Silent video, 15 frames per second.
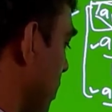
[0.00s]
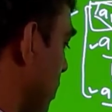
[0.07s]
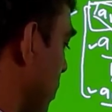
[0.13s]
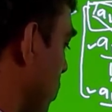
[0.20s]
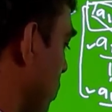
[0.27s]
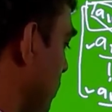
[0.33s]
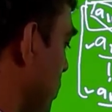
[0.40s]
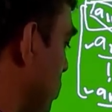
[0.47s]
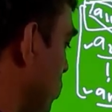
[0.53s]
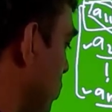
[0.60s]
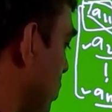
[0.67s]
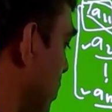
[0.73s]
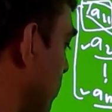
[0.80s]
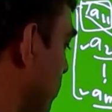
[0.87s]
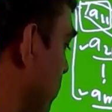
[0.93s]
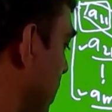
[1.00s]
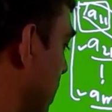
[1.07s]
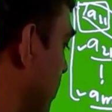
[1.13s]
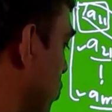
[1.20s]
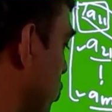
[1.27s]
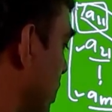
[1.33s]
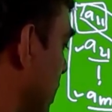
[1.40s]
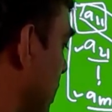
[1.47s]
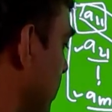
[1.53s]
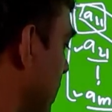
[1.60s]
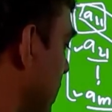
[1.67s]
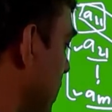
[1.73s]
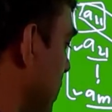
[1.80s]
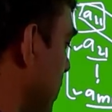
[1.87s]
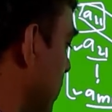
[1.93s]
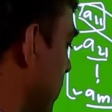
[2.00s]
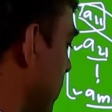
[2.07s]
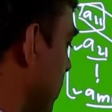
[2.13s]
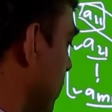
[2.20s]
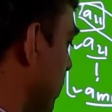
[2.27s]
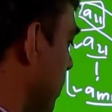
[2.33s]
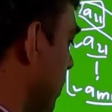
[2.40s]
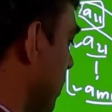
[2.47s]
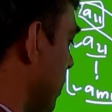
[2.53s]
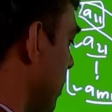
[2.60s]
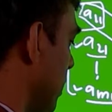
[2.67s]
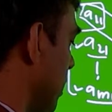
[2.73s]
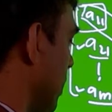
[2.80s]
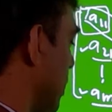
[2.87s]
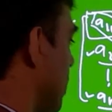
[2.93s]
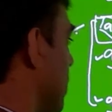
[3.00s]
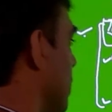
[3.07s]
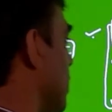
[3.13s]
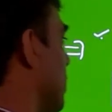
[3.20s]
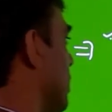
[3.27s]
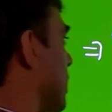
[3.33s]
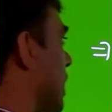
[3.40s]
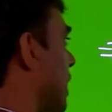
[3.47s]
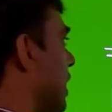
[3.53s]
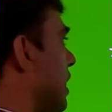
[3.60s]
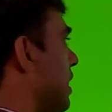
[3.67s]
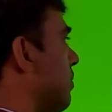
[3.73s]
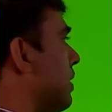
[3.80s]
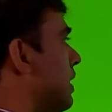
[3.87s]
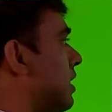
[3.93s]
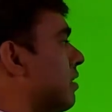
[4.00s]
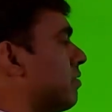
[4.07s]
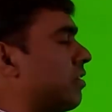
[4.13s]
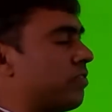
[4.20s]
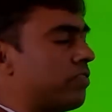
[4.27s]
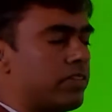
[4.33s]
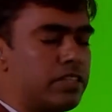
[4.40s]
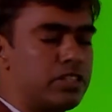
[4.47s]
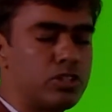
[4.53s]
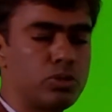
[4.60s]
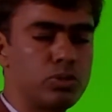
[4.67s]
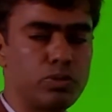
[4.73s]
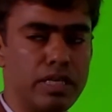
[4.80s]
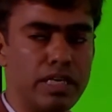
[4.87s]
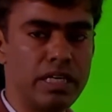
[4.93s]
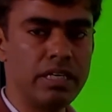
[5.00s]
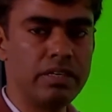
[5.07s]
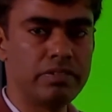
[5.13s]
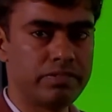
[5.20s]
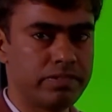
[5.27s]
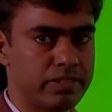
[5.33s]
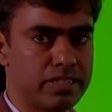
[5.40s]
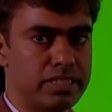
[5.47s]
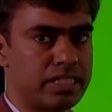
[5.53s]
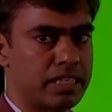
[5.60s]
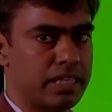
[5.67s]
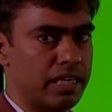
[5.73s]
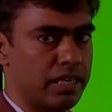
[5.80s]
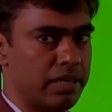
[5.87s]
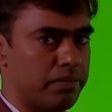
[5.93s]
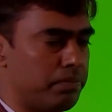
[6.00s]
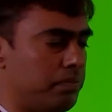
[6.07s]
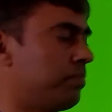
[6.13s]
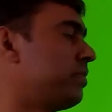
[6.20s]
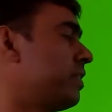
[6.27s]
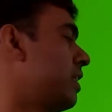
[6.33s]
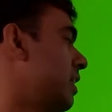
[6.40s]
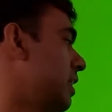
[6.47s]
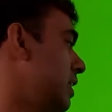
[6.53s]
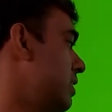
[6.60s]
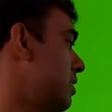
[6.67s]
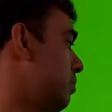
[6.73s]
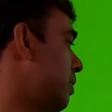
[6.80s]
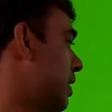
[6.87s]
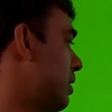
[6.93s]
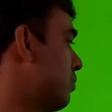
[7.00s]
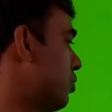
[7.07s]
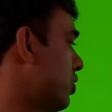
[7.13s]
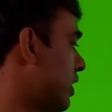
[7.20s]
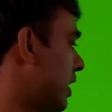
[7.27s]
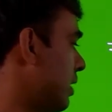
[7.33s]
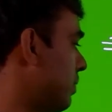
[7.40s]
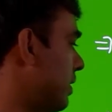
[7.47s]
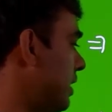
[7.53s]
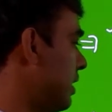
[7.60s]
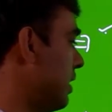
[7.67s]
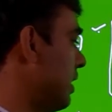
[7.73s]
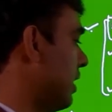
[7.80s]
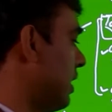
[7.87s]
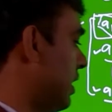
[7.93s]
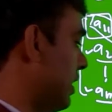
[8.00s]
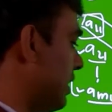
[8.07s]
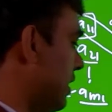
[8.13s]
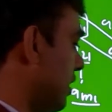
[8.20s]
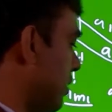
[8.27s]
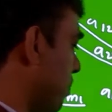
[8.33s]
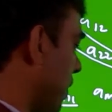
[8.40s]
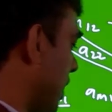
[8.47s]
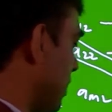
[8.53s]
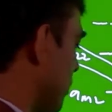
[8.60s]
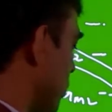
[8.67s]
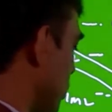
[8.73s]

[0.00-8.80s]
we choose the pivot element? The element of a first row and first column is a pivot element. Here pivot